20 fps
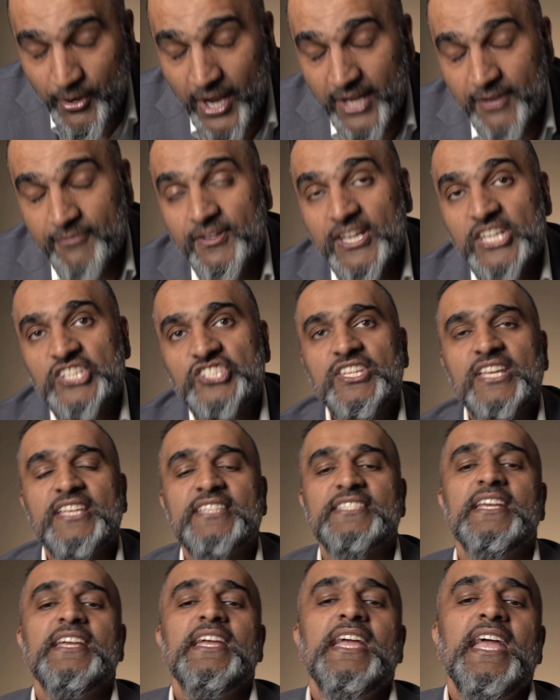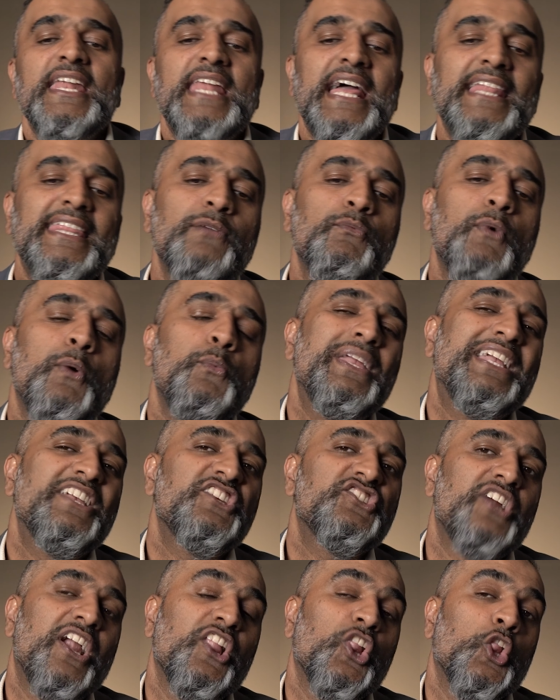trying to finish this. And I think when we can
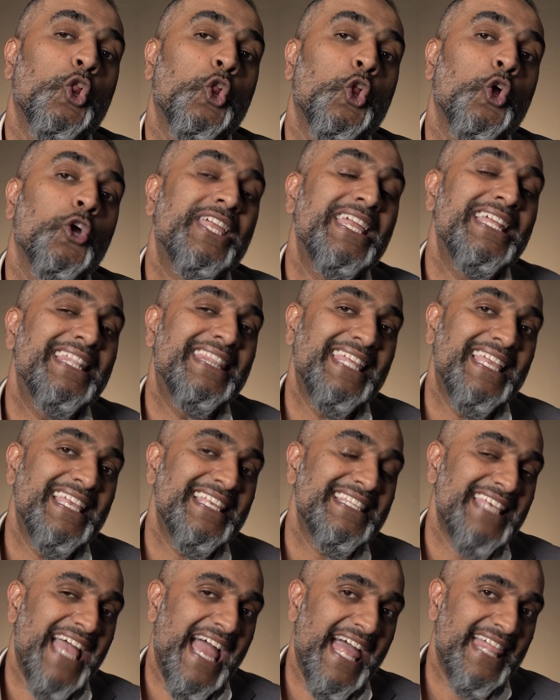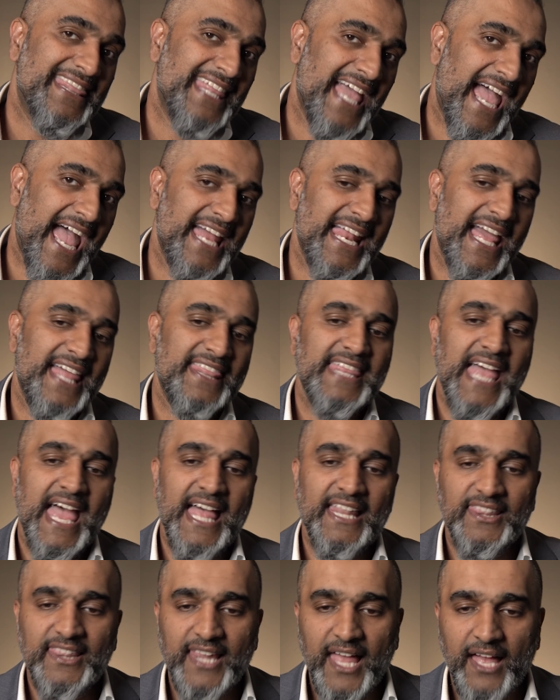start looking things at
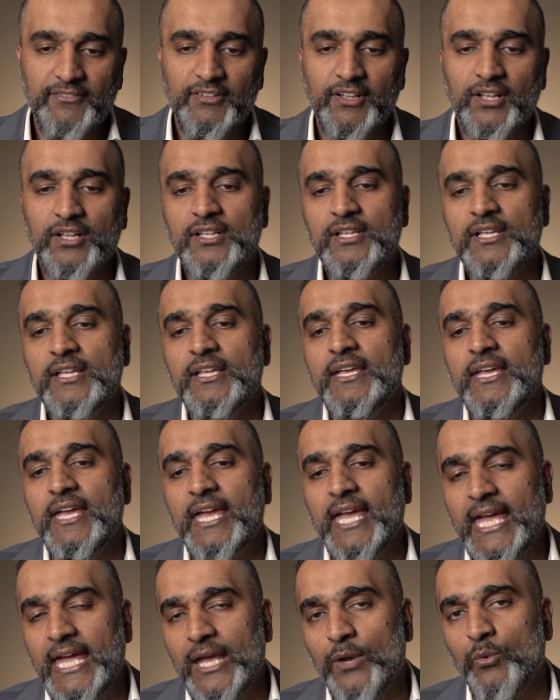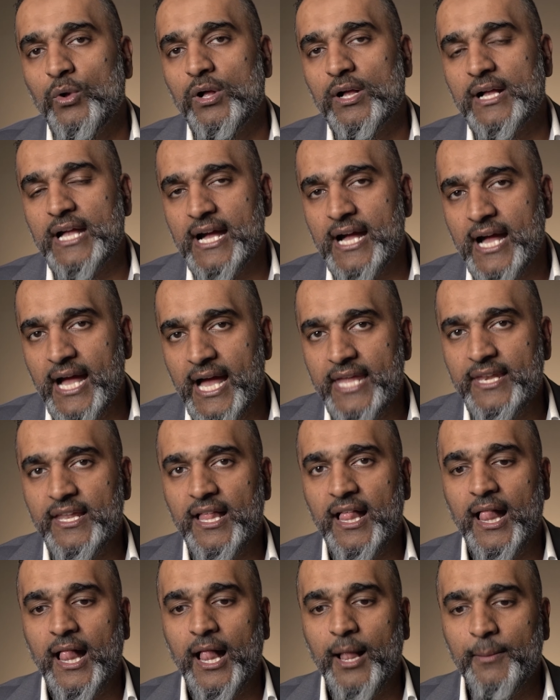that level, it will kind
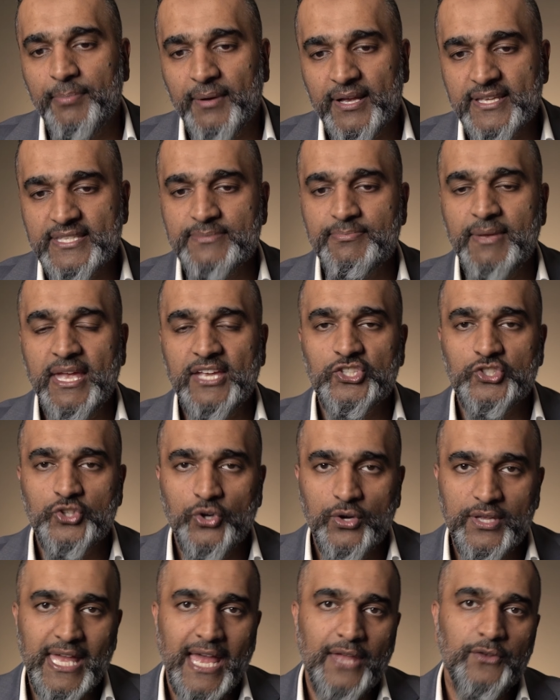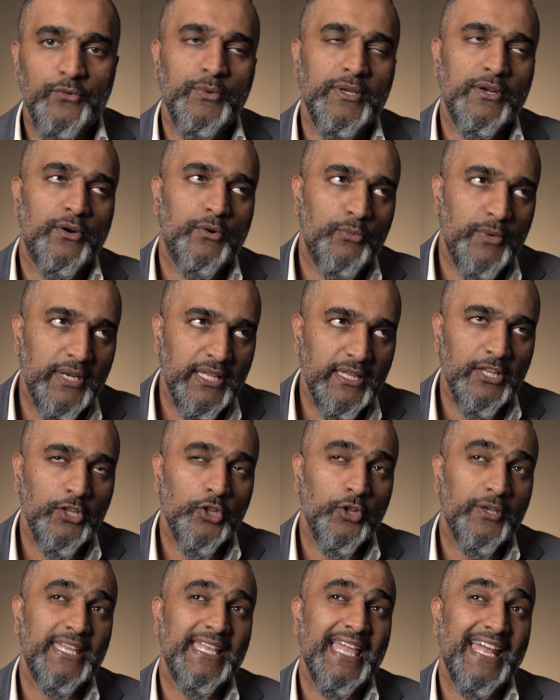of help us make sure that we are really
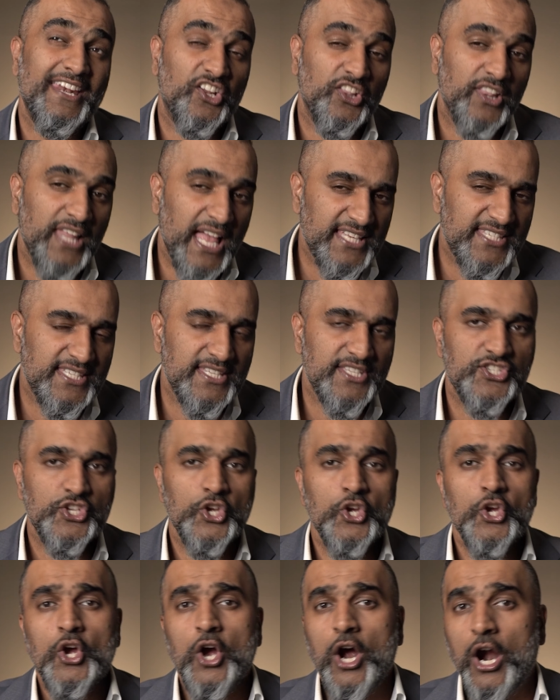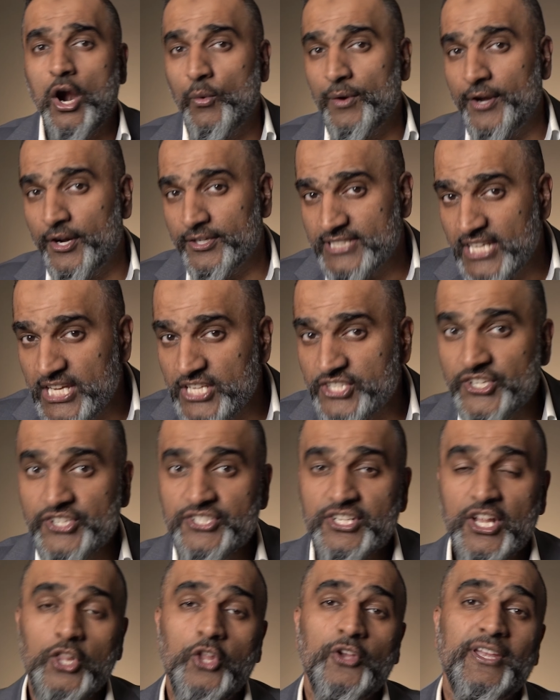looking at our lessons, or when our
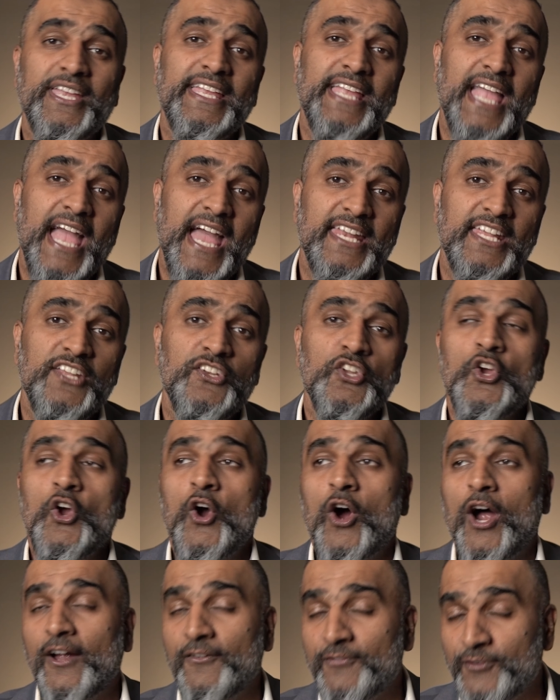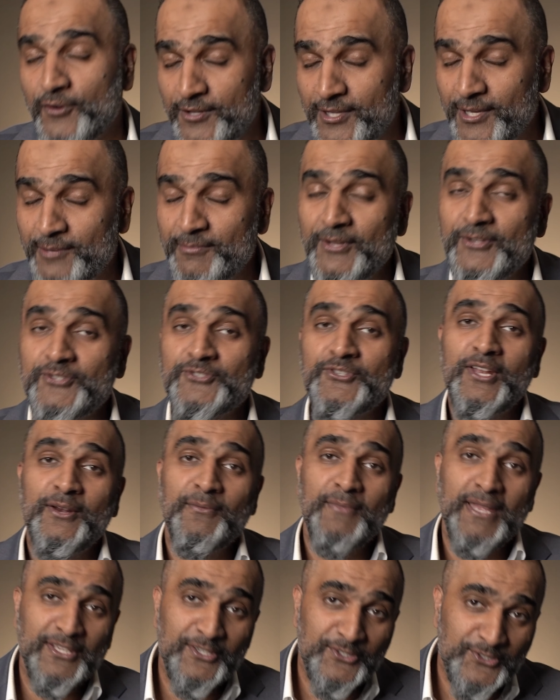teachers are looking at it, or if you're the
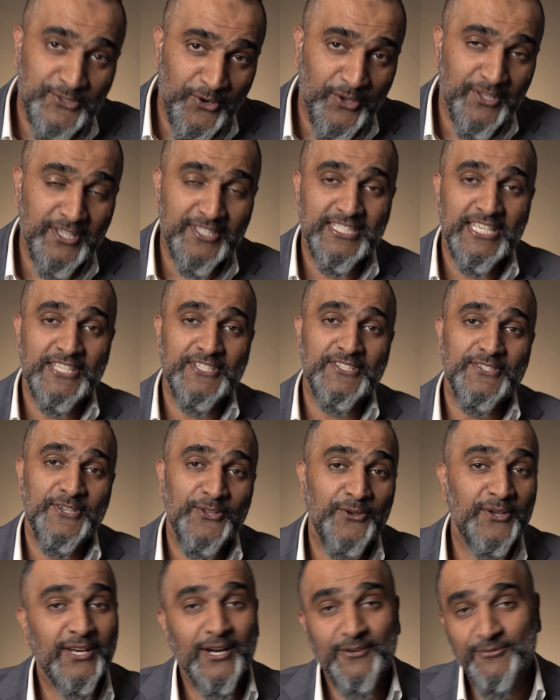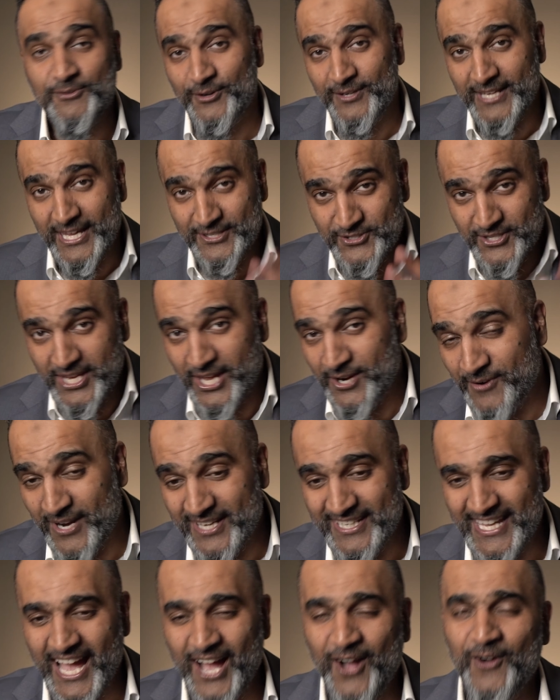administrator, making sure the teacher's doing it, or if you're an educator
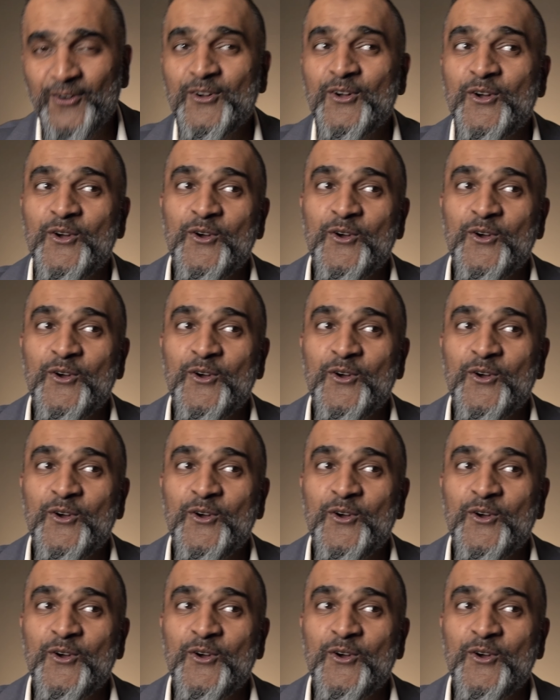right now,